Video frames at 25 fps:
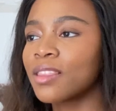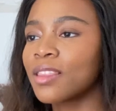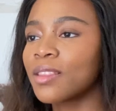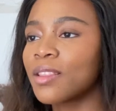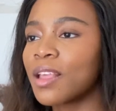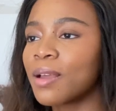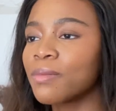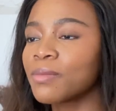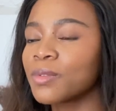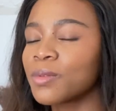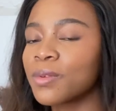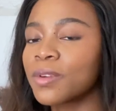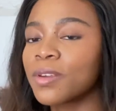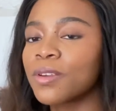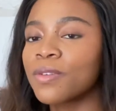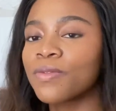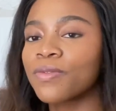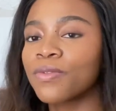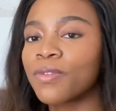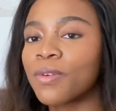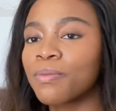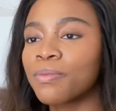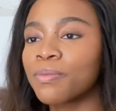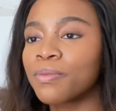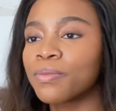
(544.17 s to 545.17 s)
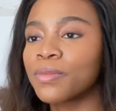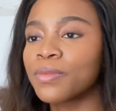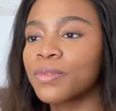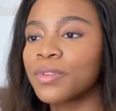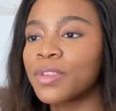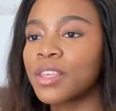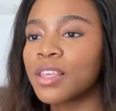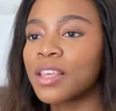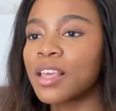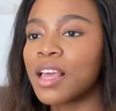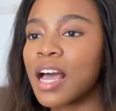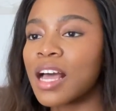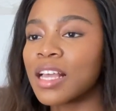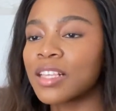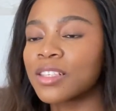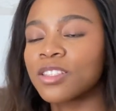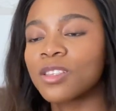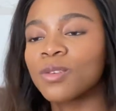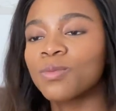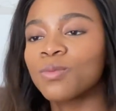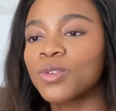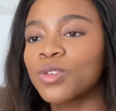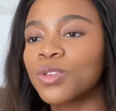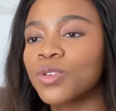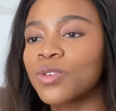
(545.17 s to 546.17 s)
I'm speaking from as
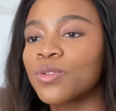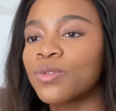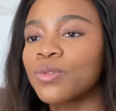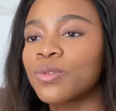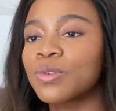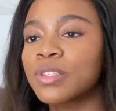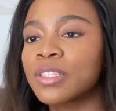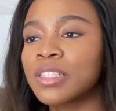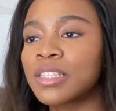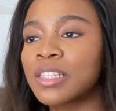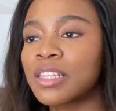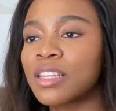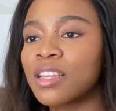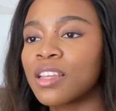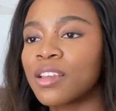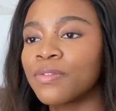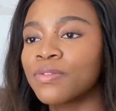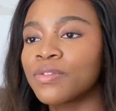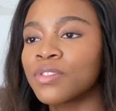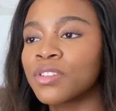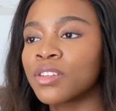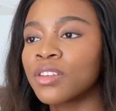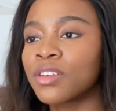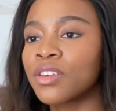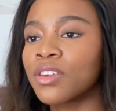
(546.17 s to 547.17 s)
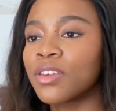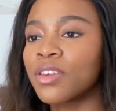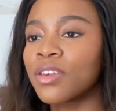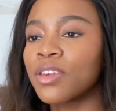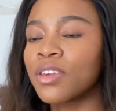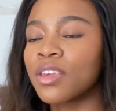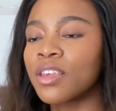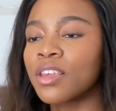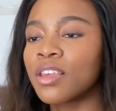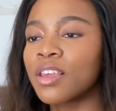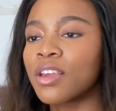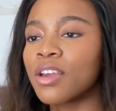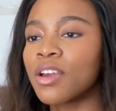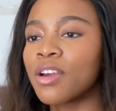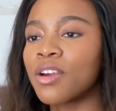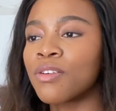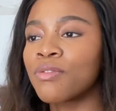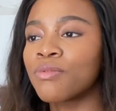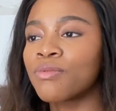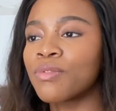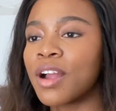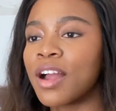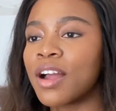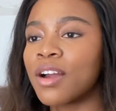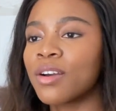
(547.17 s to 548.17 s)
someone who's lived
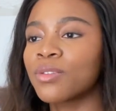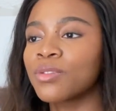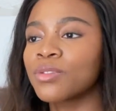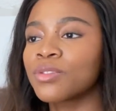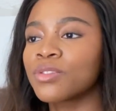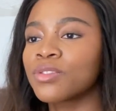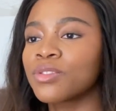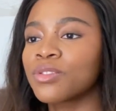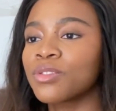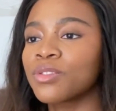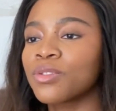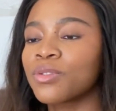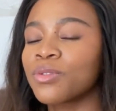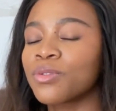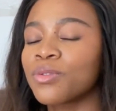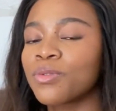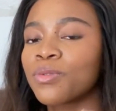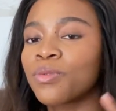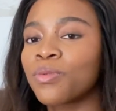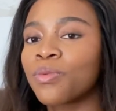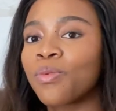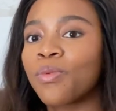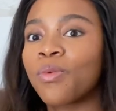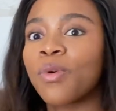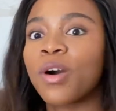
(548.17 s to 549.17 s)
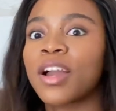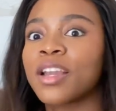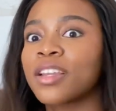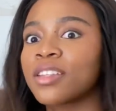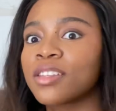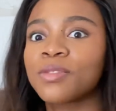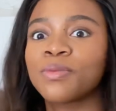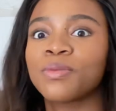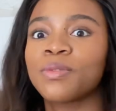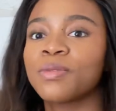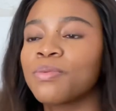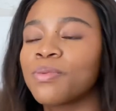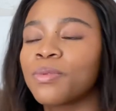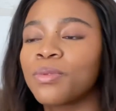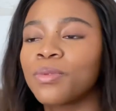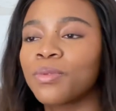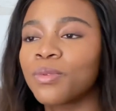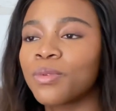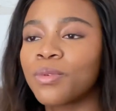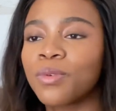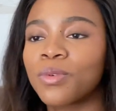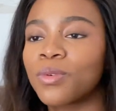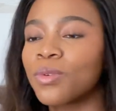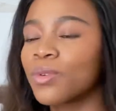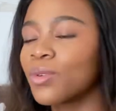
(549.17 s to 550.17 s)
around white people
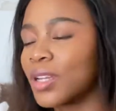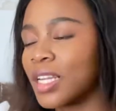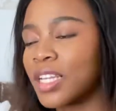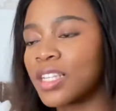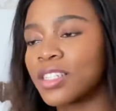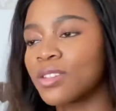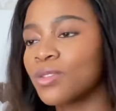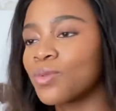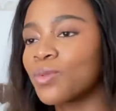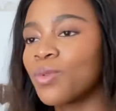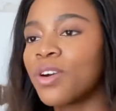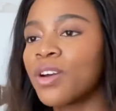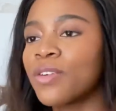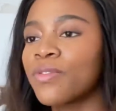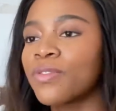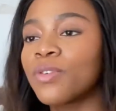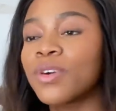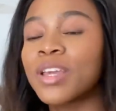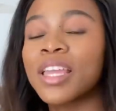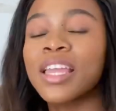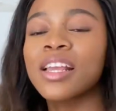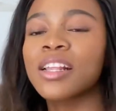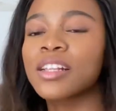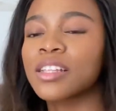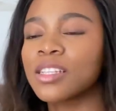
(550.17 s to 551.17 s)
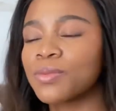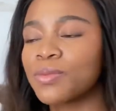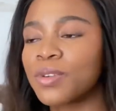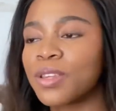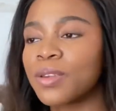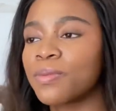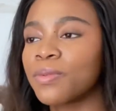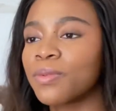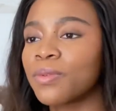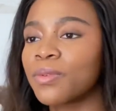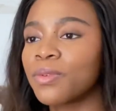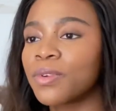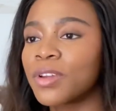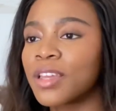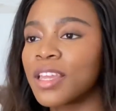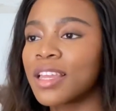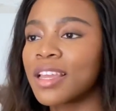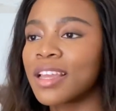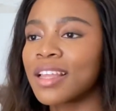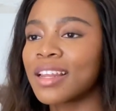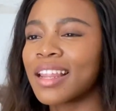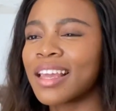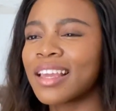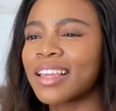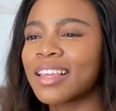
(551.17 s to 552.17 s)
or Caucasians, whatever, English people.
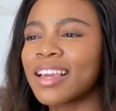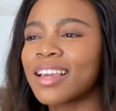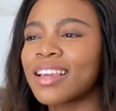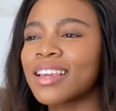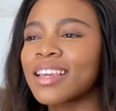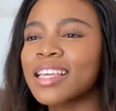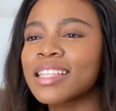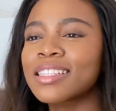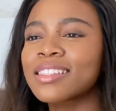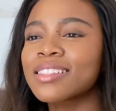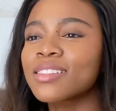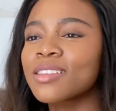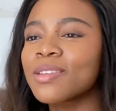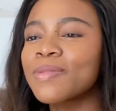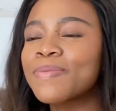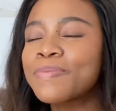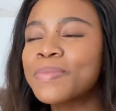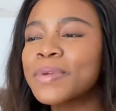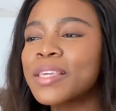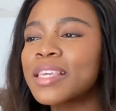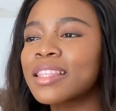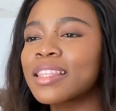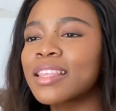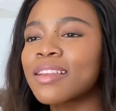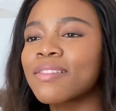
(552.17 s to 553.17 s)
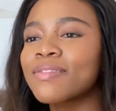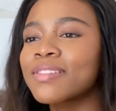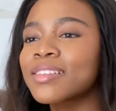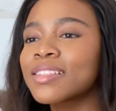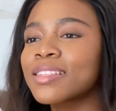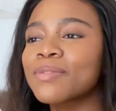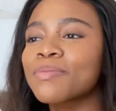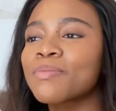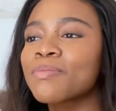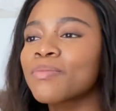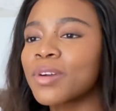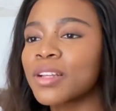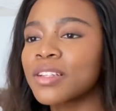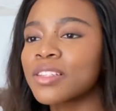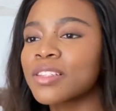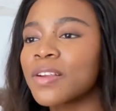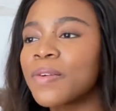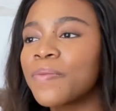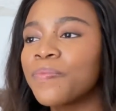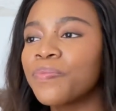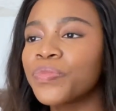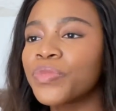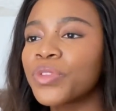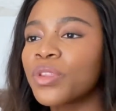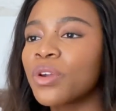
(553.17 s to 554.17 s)
To me, there isn't much,
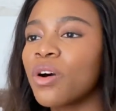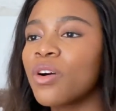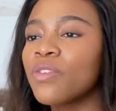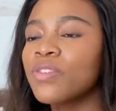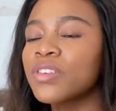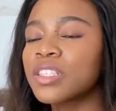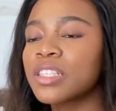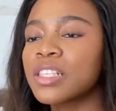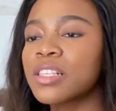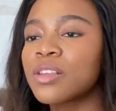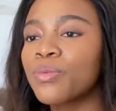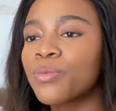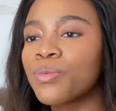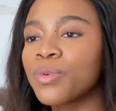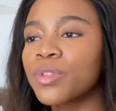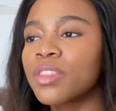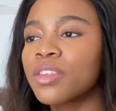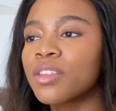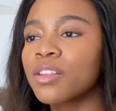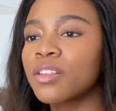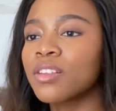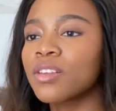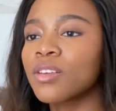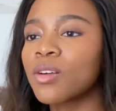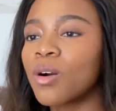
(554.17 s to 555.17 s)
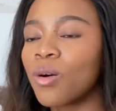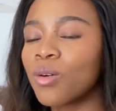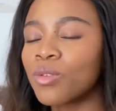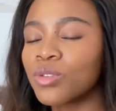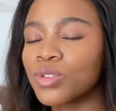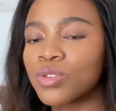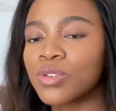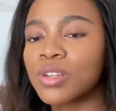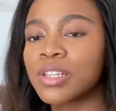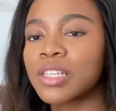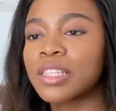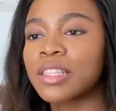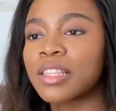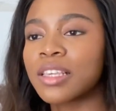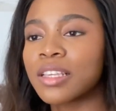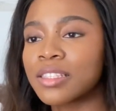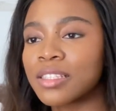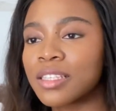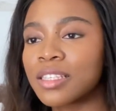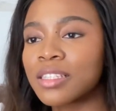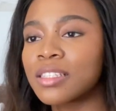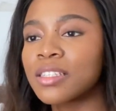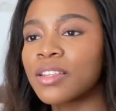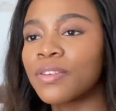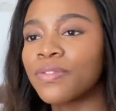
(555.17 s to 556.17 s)
obviously within culturally there's
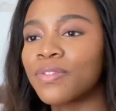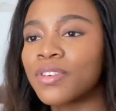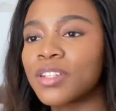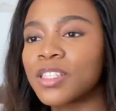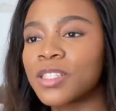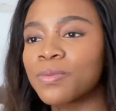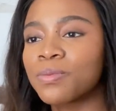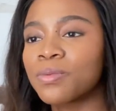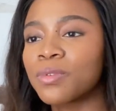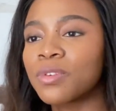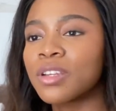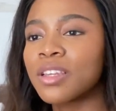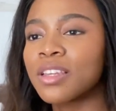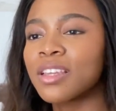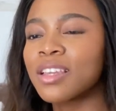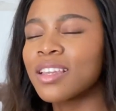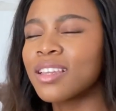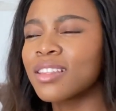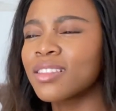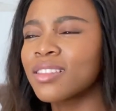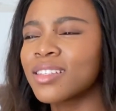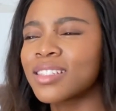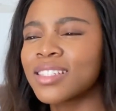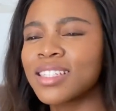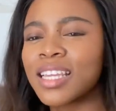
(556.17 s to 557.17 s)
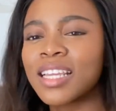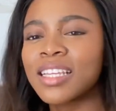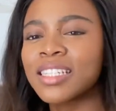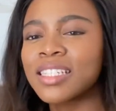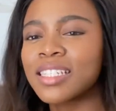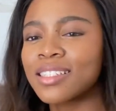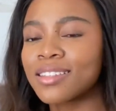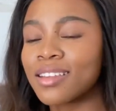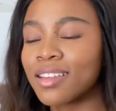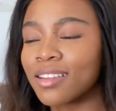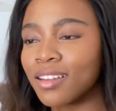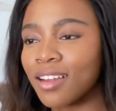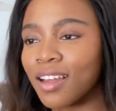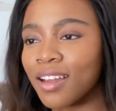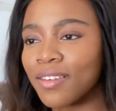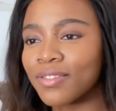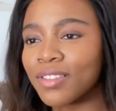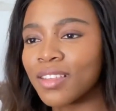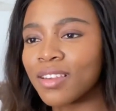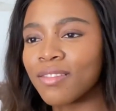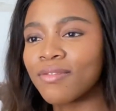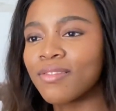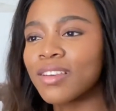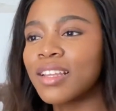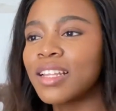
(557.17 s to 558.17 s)
a difference, but in the day-to-day life,
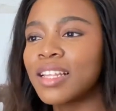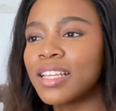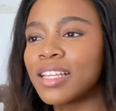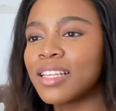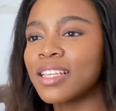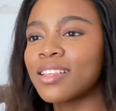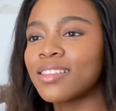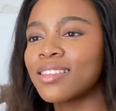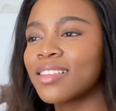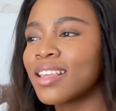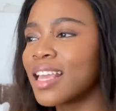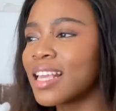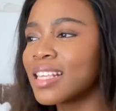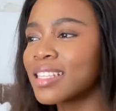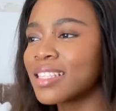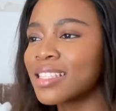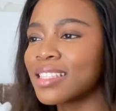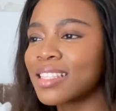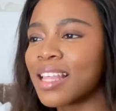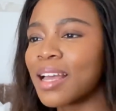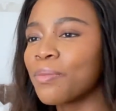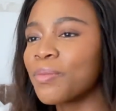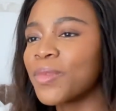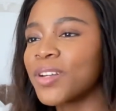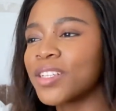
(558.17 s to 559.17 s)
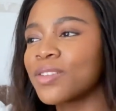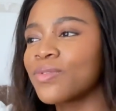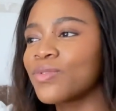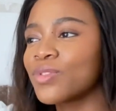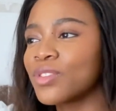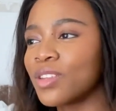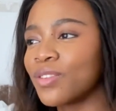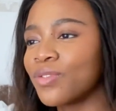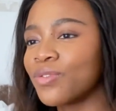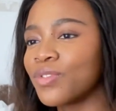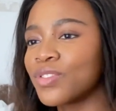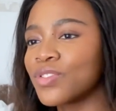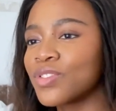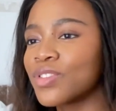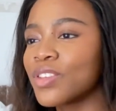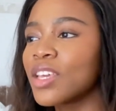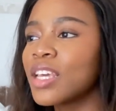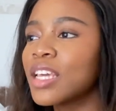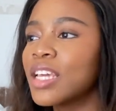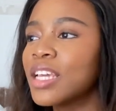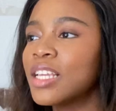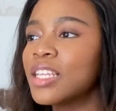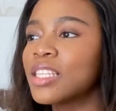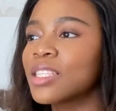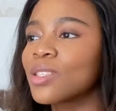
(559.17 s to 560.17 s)
there really isn't that much of a difference.
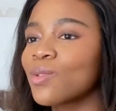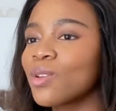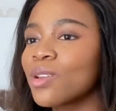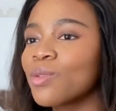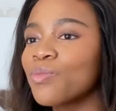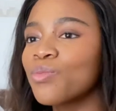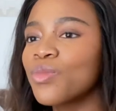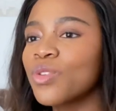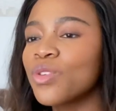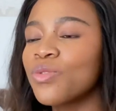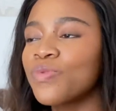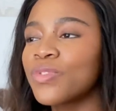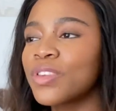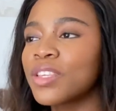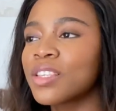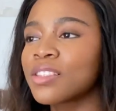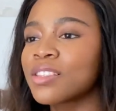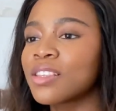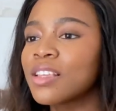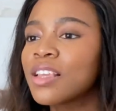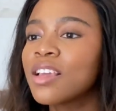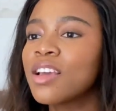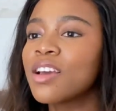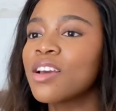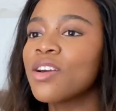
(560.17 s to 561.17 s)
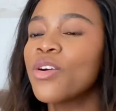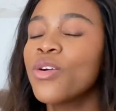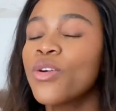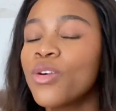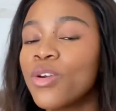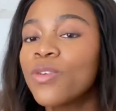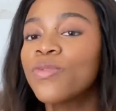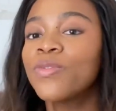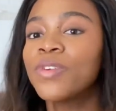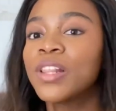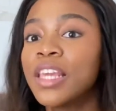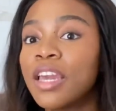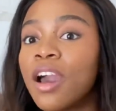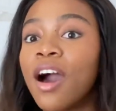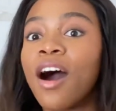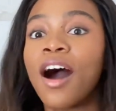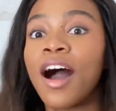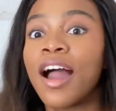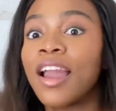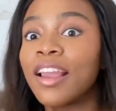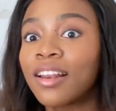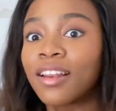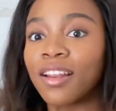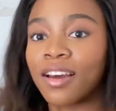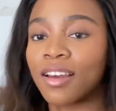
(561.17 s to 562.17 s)
So when movies overly
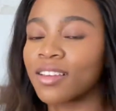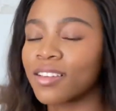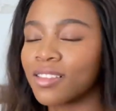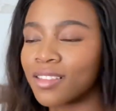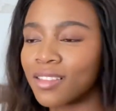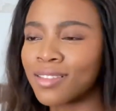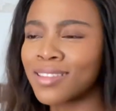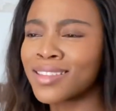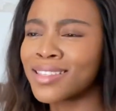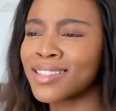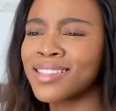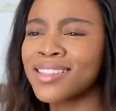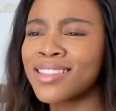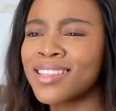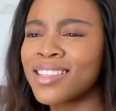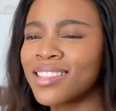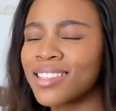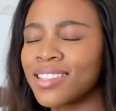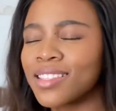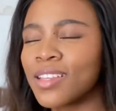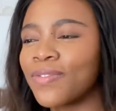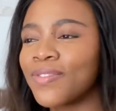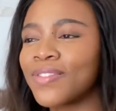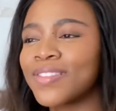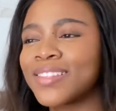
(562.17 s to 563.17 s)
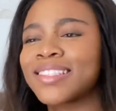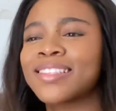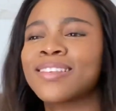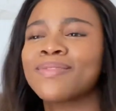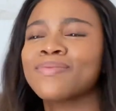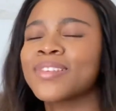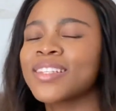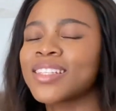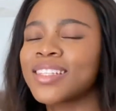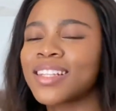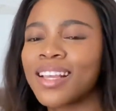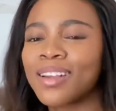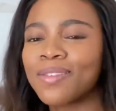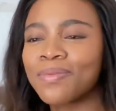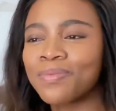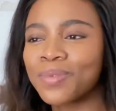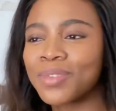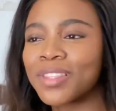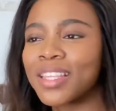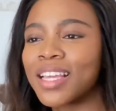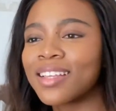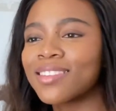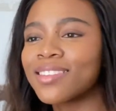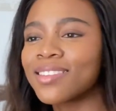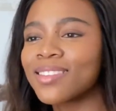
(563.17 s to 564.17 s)
highlight these differences, I'm just but
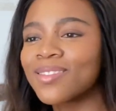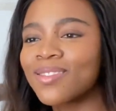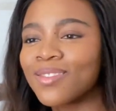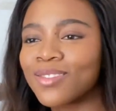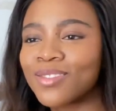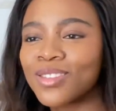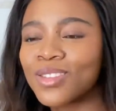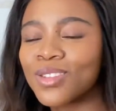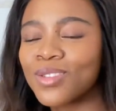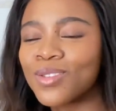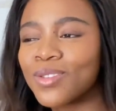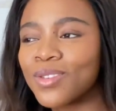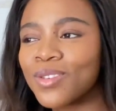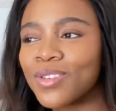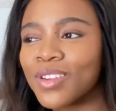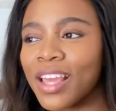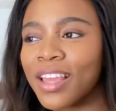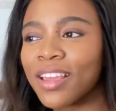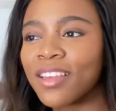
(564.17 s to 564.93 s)
that's not true.